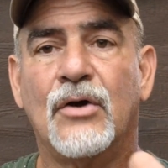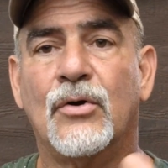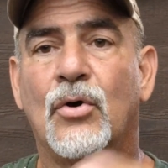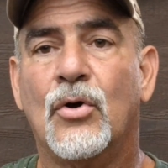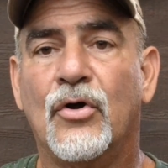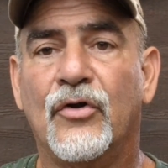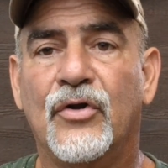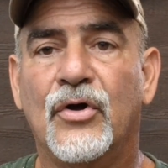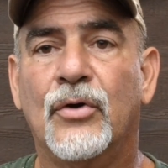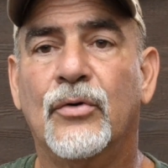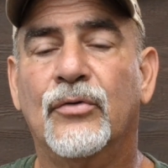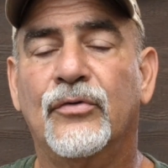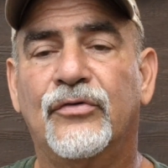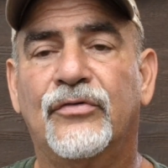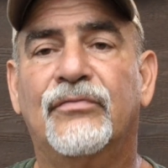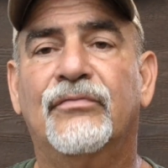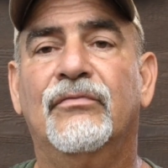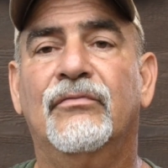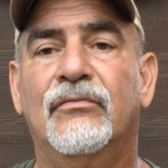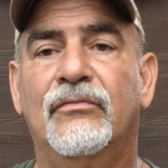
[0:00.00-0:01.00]
all those
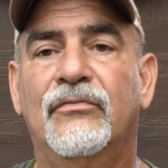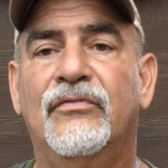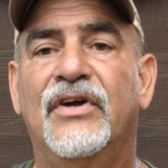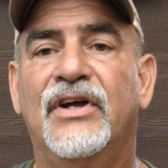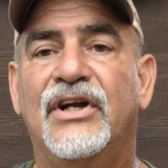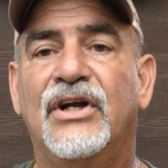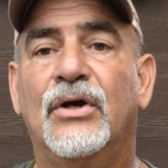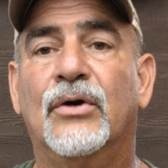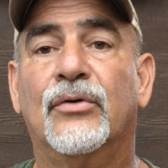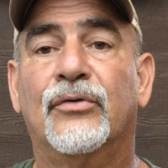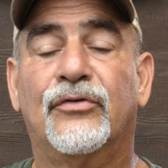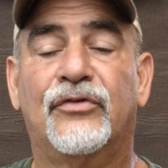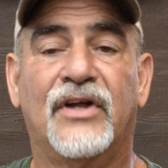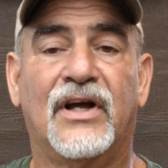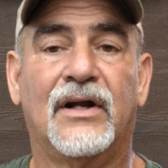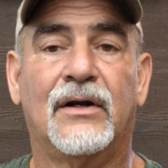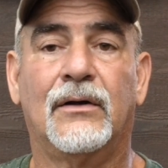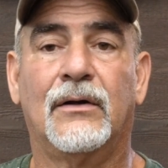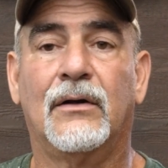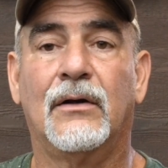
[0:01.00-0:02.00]
videos
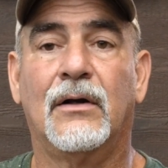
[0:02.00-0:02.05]
that